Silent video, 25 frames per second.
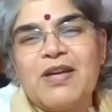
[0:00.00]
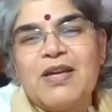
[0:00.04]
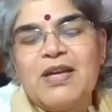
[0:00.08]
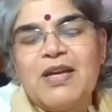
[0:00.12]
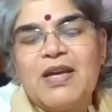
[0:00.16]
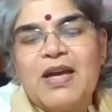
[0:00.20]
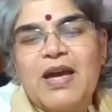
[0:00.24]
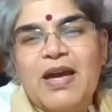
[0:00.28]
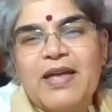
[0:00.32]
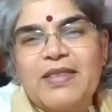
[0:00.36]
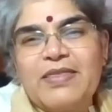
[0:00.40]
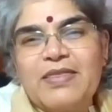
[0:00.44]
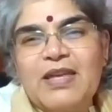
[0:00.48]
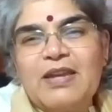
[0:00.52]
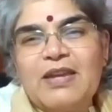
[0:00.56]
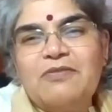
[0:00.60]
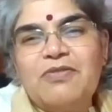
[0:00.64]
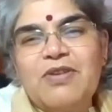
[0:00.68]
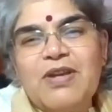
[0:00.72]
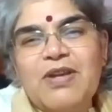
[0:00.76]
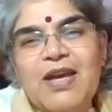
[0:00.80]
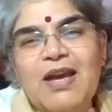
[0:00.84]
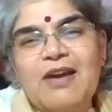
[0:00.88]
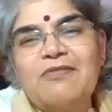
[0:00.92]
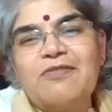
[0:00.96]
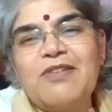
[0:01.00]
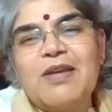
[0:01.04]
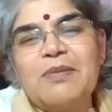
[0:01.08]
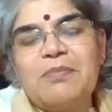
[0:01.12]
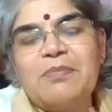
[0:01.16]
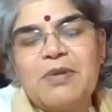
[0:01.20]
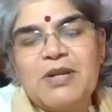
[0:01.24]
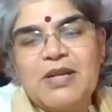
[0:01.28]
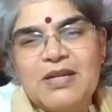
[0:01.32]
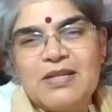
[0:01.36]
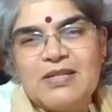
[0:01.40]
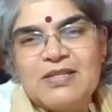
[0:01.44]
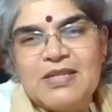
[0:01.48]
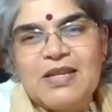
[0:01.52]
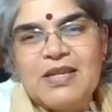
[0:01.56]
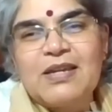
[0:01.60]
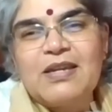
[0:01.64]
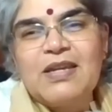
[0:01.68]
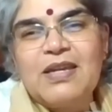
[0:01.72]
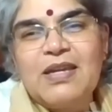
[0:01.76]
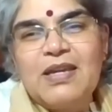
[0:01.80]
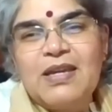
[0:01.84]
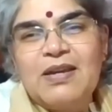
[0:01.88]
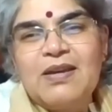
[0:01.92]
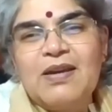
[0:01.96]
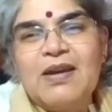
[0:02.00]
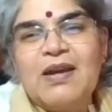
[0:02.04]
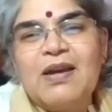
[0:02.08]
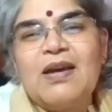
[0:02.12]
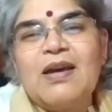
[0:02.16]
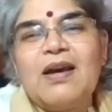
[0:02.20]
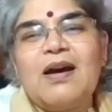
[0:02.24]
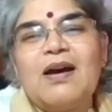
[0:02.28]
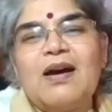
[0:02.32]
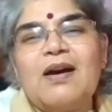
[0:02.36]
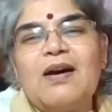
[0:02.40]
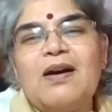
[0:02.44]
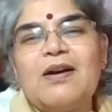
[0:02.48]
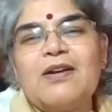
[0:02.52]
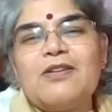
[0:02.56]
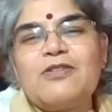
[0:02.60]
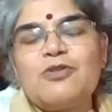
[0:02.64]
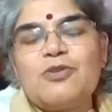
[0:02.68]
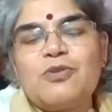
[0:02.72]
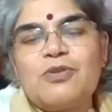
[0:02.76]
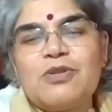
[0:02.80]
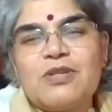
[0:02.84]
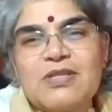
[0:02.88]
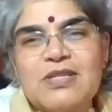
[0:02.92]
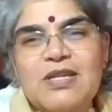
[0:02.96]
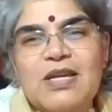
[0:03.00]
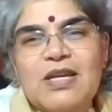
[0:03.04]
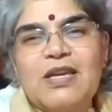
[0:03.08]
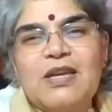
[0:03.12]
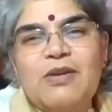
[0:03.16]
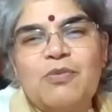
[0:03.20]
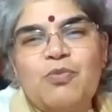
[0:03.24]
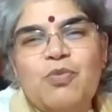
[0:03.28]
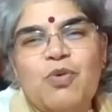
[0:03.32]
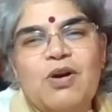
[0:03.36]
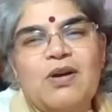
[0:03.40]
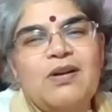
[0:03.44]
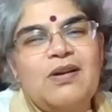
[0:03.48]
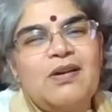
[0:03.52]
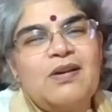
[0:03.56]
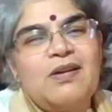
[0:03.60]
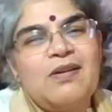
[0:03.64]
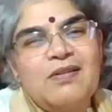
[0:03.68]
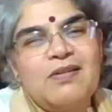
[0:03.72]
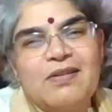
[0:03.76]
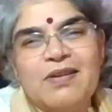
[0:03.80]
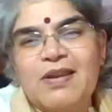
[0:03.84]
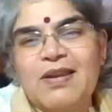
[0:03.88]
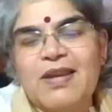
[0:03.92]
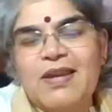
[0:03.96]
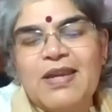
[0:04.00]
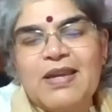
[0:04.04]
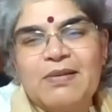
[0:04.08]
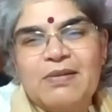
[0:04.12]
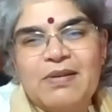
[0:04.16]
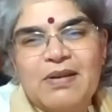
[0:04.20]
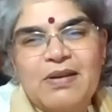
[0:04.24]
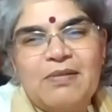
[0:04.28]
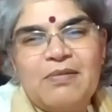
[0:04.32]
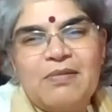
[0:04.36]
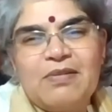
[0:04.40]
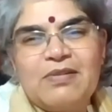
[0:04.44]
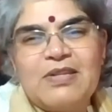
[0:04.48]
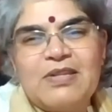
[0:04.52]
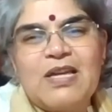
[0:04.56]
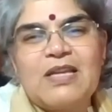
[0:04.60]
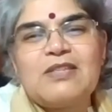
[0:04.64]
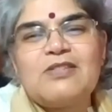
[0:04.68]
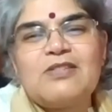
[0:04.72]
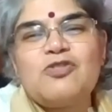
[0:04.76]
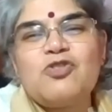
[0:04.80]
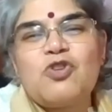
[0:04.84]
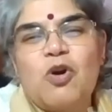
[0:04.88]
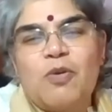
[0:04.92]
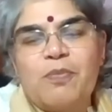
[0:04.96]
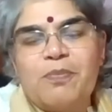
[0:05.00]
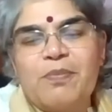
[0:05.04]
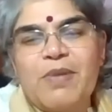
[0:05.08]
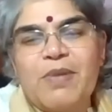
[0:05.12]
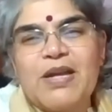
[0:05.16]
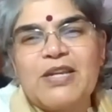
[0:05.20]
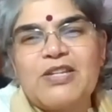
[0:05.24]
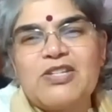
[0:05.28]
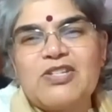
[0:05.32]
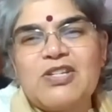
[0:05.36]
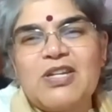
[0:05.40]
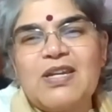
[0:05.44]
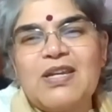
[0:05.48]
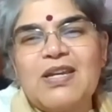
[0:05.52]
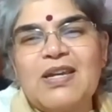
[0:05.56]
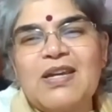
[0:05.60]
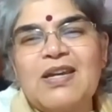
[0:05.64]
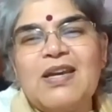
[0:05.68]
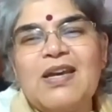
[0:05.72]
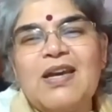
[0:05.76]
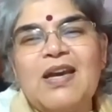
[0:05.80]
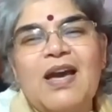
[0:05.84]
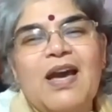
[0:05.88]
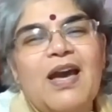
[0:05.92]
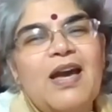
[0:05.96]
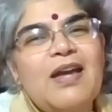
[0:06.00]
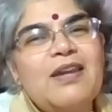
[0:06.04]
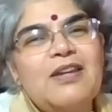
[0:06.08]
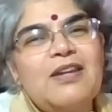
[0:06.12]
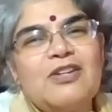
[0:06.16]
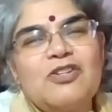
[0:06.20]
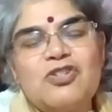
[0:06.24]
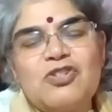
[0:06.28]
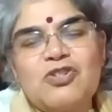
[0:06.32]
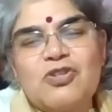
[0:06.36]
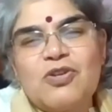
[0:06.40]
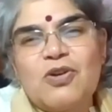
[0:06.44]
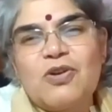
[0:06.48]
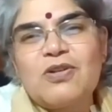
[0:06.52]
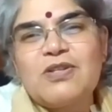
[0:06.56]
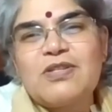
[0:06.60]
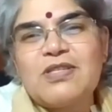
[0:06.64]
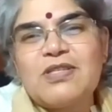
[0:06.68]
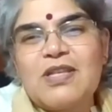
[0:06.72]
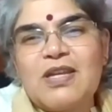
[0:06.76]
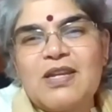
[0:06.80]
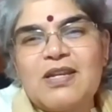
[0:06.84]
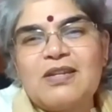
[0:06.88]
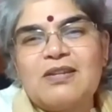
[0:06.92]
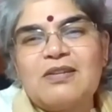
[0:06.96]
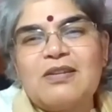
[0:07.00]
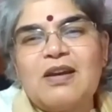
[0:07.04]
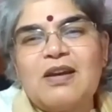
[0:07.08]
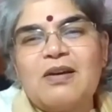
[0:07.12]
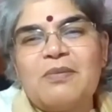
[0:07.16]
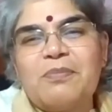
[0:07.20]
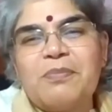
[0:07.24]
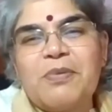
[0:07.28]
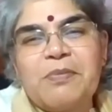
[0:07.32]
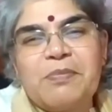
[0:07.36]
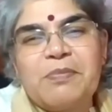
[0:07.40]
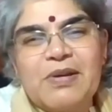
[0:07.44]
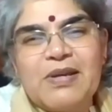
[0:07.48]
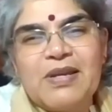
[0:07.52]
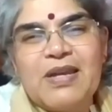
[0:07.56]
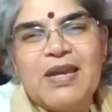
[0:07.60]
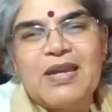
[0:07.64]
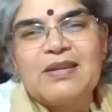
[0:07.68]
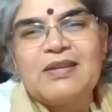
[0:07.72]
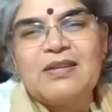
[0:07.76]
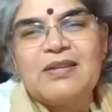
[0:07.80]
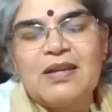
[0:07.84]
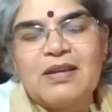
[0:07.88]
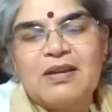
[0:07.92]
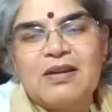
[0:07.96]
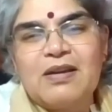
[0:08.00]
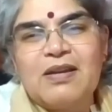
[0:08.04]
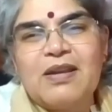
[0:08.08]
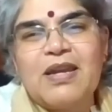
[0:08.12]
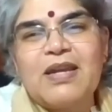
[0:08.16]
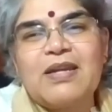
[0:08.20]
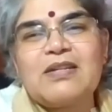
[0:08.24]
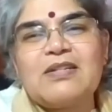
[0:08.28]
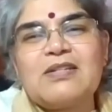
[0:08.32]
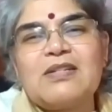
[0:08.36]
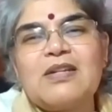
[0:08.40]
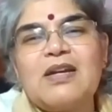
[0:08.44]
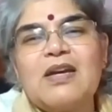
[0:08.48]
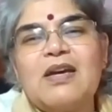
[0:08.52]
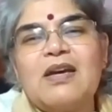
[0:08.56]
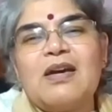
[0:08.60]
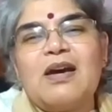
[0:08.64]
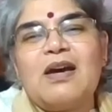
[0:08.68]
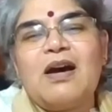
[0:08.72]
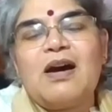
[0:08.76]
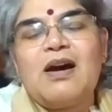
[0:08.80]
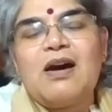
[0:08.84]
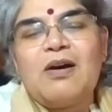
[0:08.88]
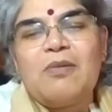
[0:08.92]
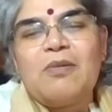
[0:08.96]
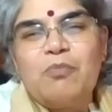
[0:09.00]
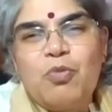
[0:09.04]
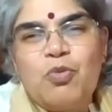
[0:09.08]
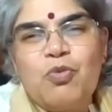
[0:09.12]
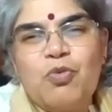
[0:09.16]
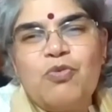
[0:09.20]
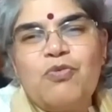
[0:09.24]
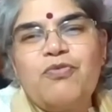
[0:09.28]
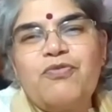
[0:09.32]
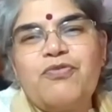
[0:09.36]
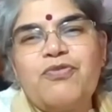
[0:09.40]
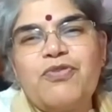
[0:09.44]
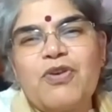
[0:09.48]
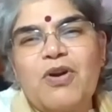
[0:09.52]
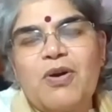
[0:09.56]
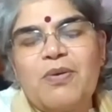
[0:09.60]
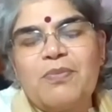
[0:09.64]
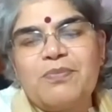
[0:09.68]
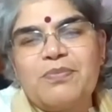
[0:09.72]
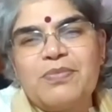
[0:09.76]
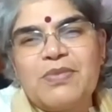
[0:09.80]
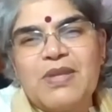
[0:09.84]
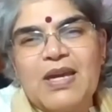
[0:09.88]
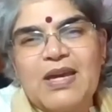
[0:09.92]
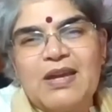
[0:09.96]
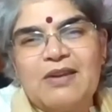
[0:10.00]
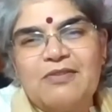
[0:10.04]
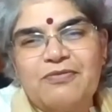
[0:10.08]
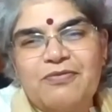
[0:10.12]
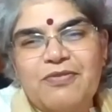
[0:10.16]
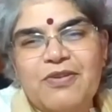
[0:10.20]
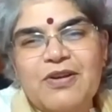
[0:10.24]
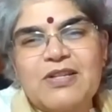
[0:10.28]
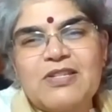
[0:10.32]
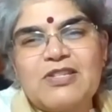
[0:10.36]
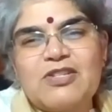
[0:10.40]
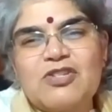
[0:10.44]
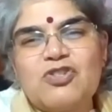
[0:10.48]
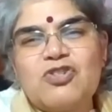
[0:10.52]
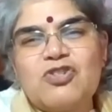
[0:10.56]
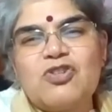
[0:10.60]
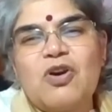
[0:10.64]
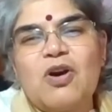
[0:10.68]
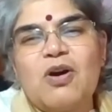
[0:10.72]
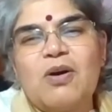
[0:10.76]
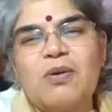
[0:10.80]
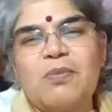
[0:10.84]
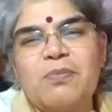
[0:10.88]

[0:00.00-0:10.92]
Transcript: And then we have LabourNet Sahi. So the Sahi work really does job matching and ensures that people get their correct move from their first job,